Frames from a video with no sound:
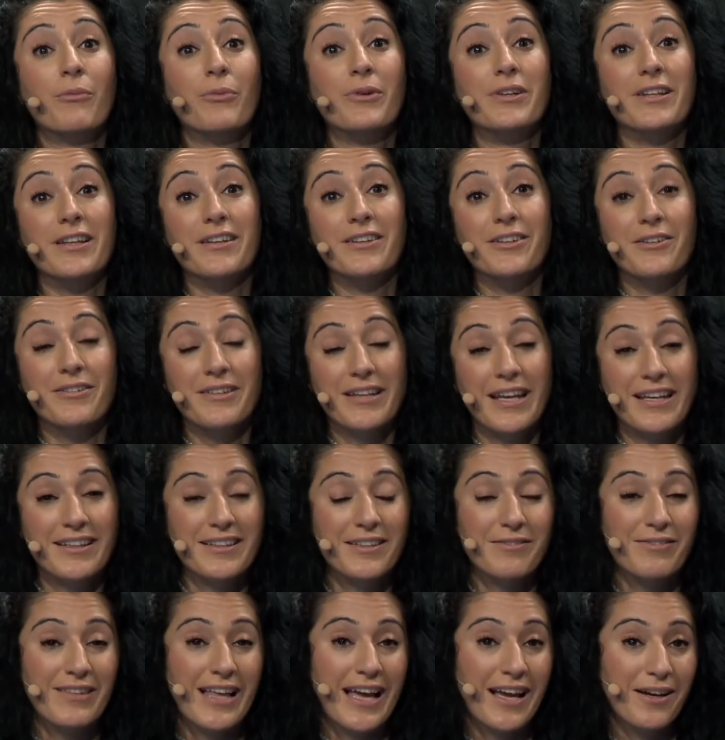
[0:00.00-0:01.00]
within their
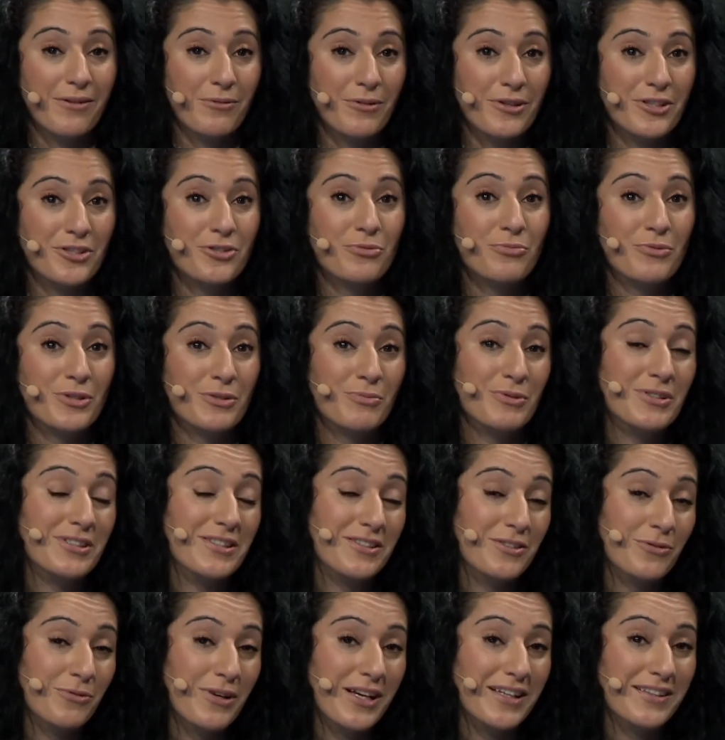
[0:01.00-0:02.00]
native language, which
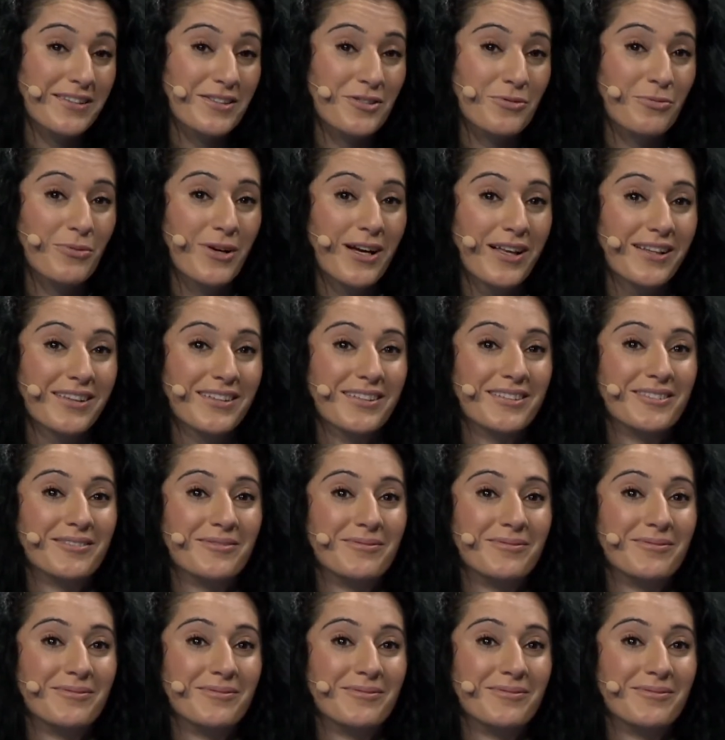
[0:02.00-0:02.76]
is great as well.